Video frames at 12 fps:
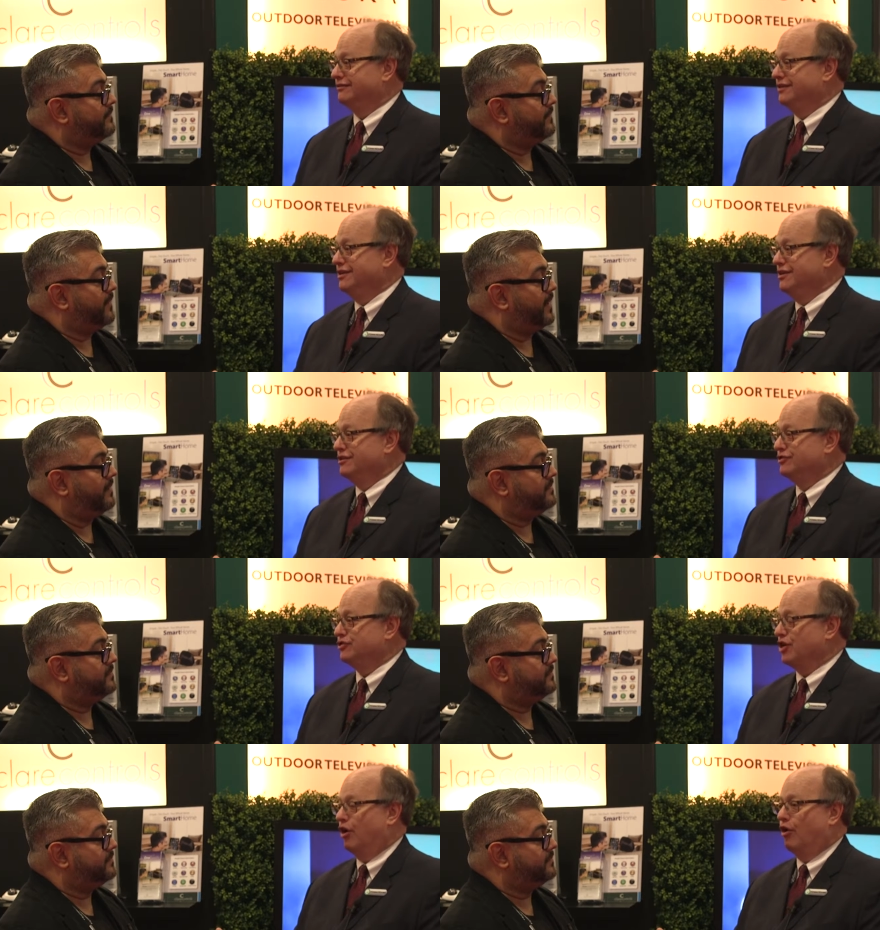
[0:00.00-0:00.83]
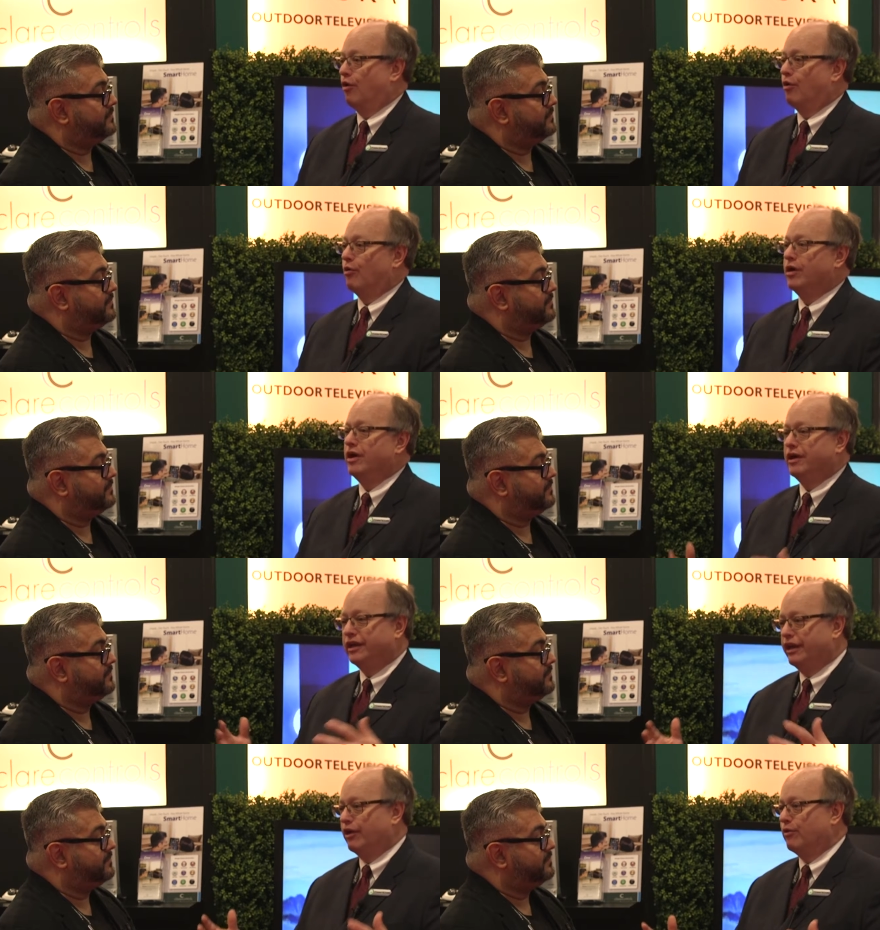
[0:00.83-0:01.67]
Speaker 1: Wow. So
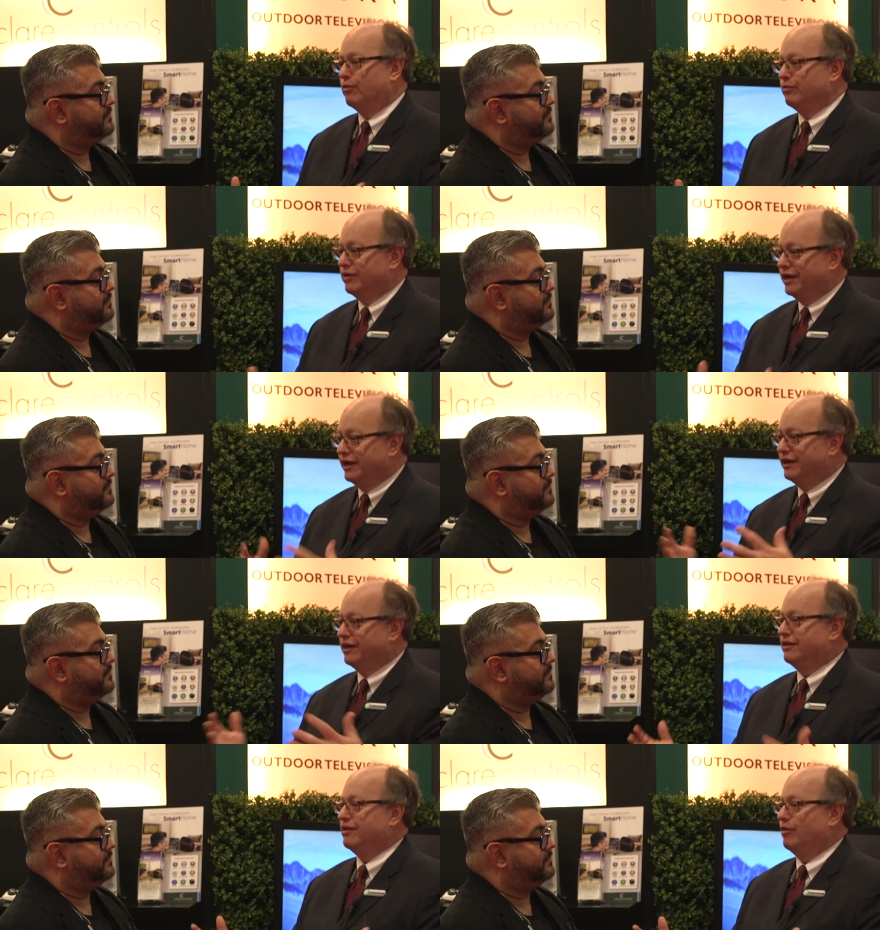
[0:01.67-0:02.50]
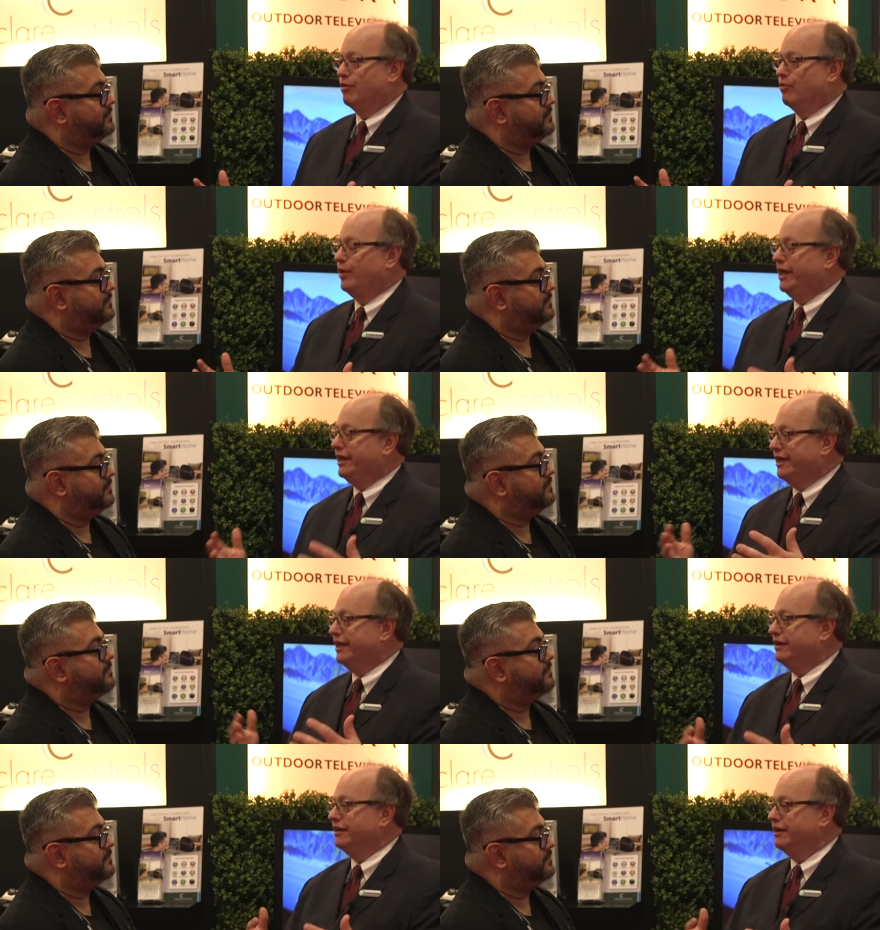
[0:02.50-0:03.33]
you know, we
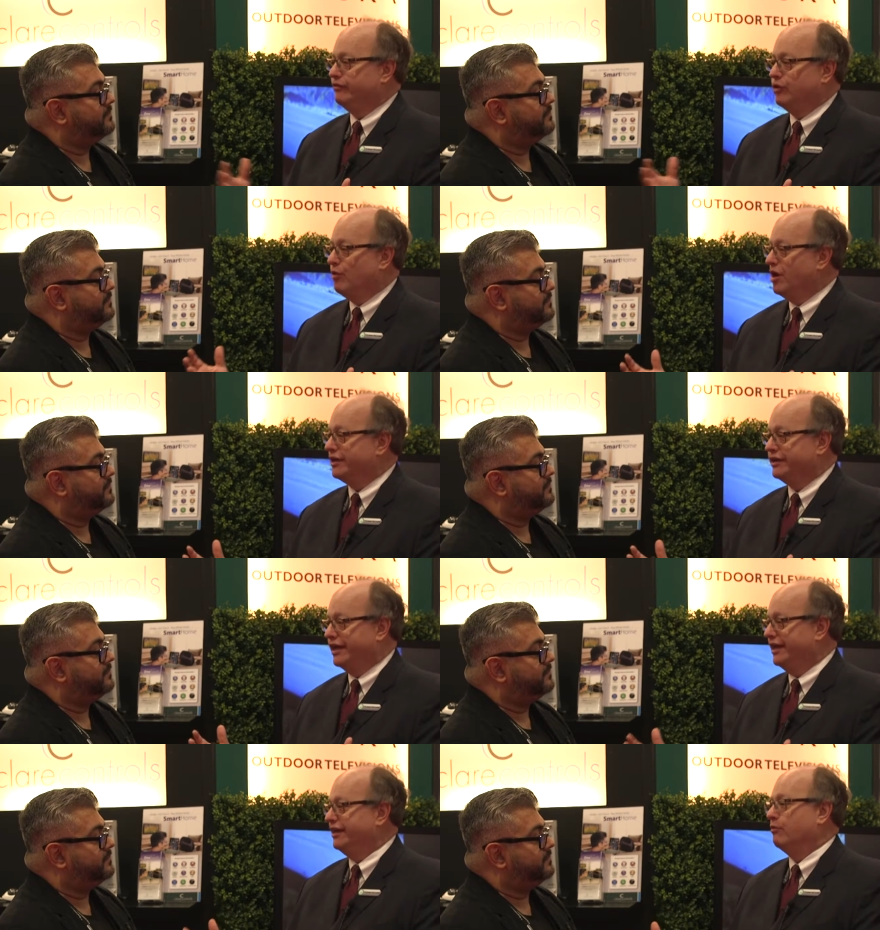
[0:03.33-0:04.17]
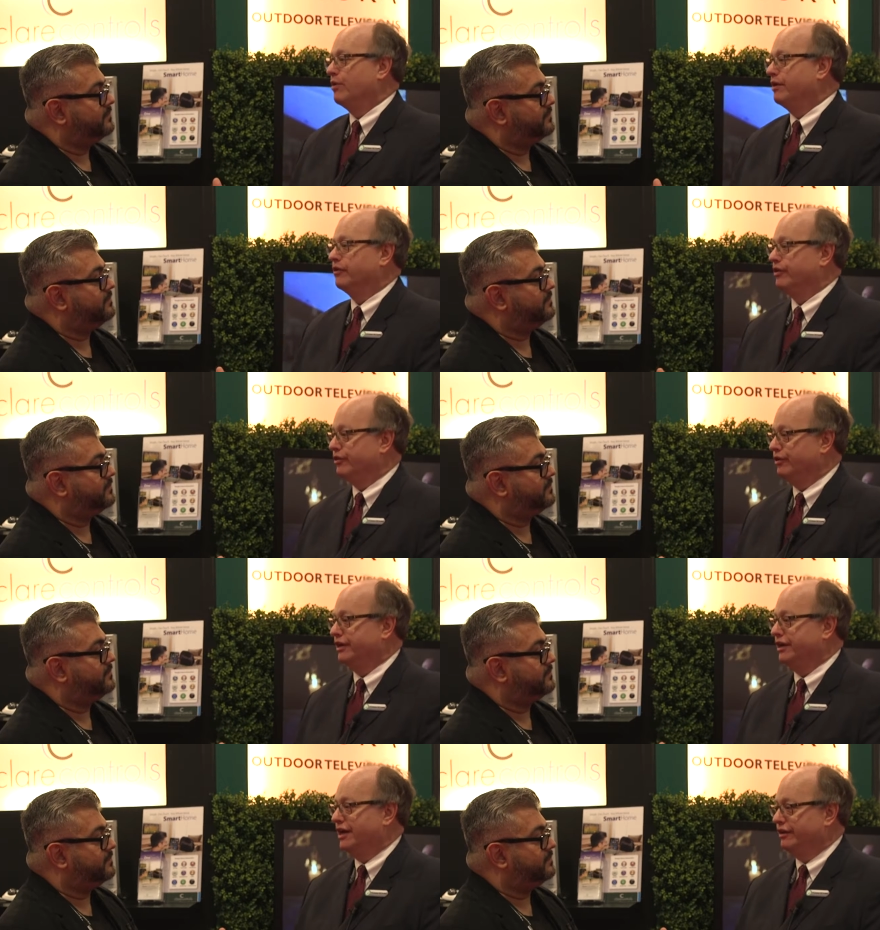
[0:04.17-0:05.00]
can, if you walk into any one of our
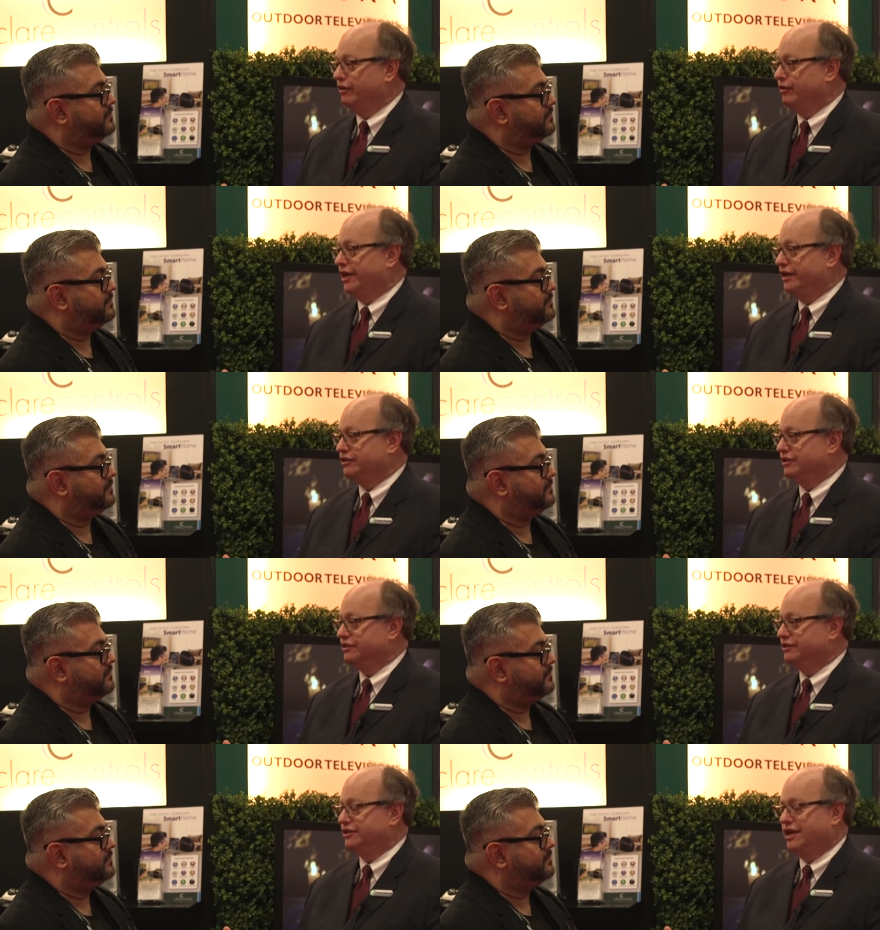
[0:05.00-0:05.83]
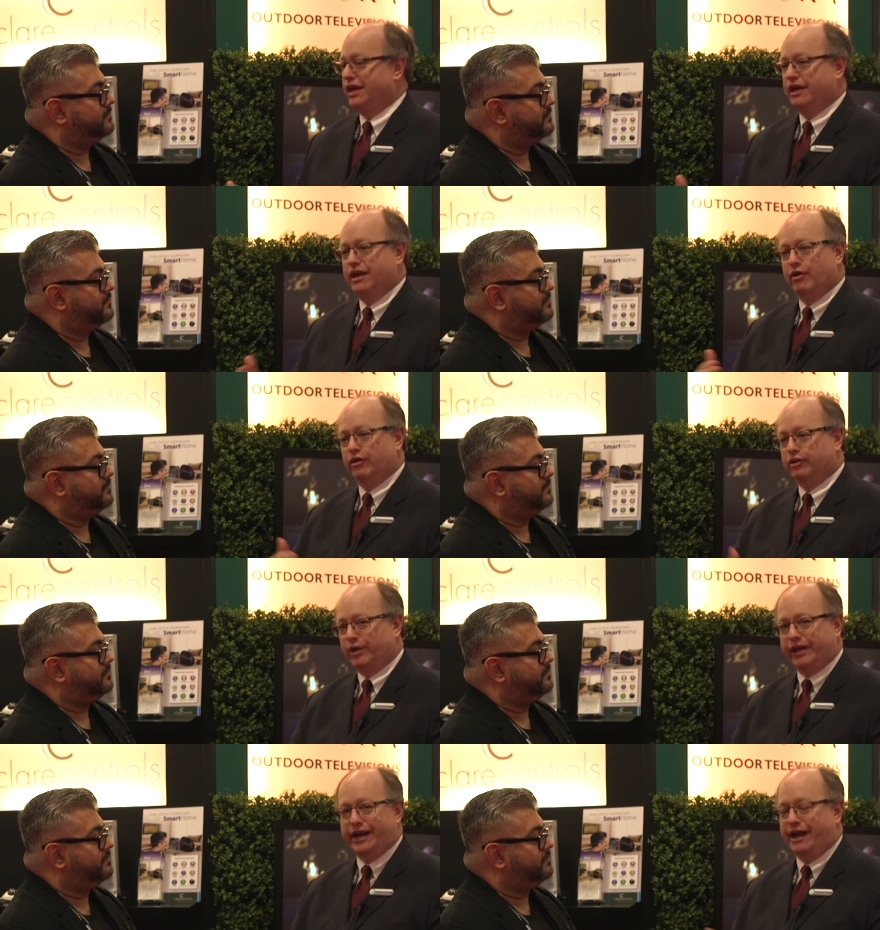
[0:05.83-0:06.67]
39 locations,
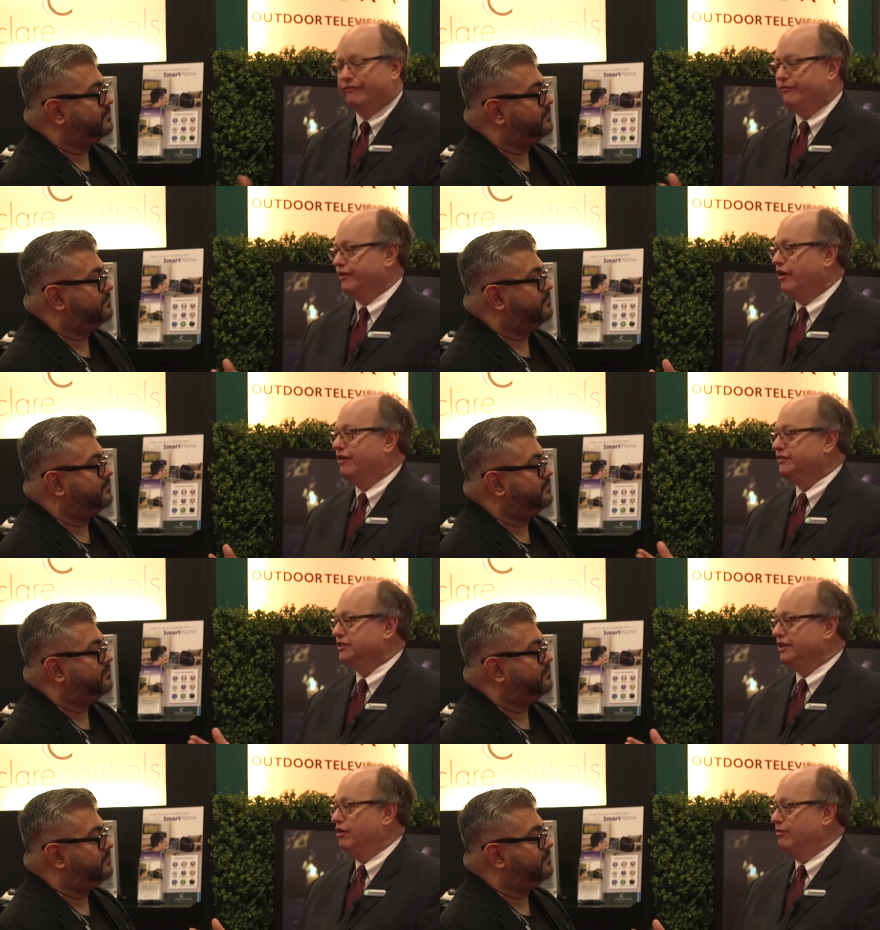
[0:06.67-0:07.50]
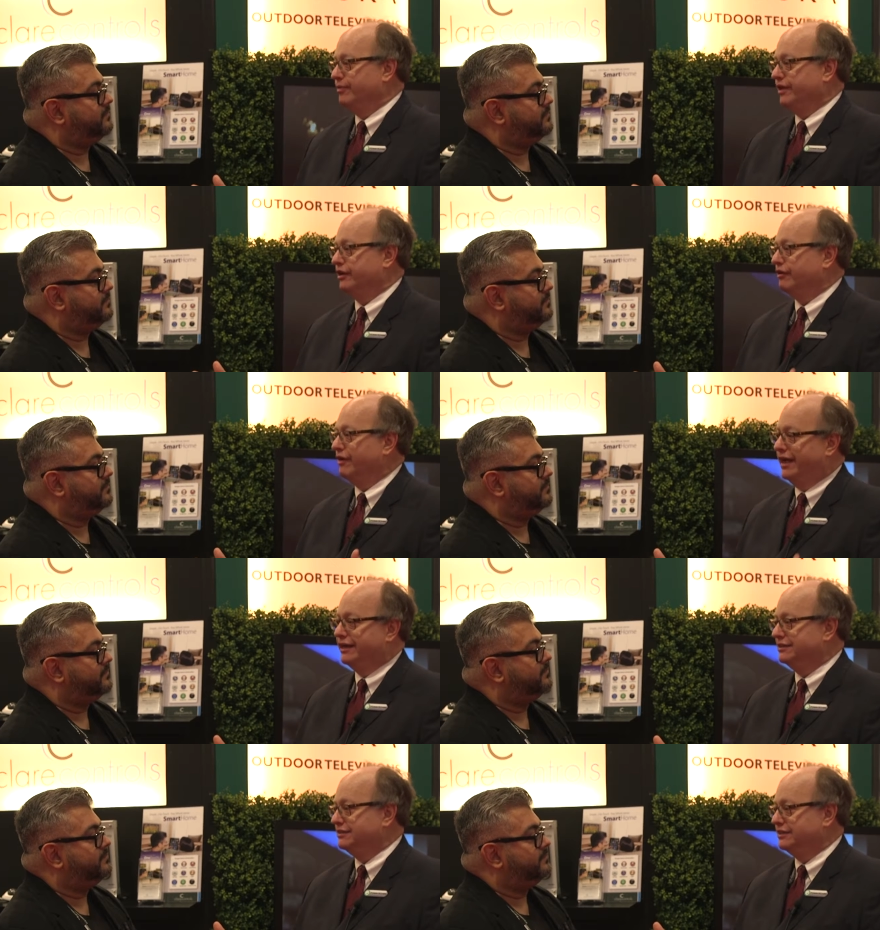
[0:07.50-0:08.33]
we can outfit obviously a home theater A
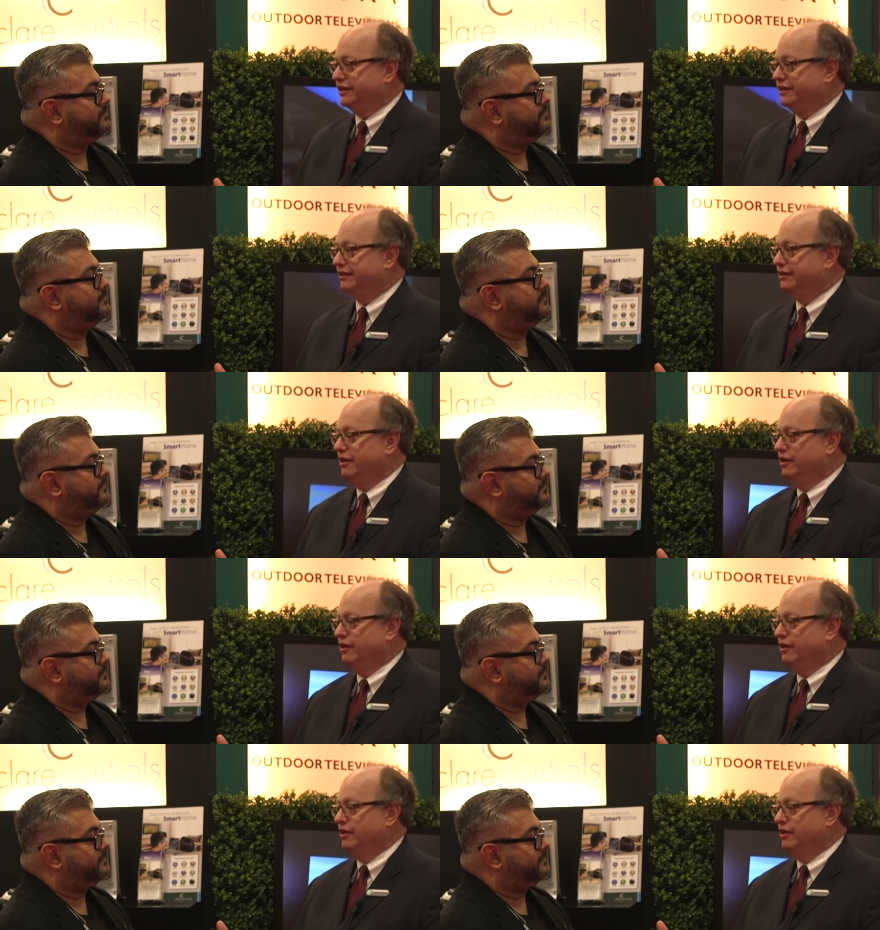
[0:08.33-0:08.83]
to Z.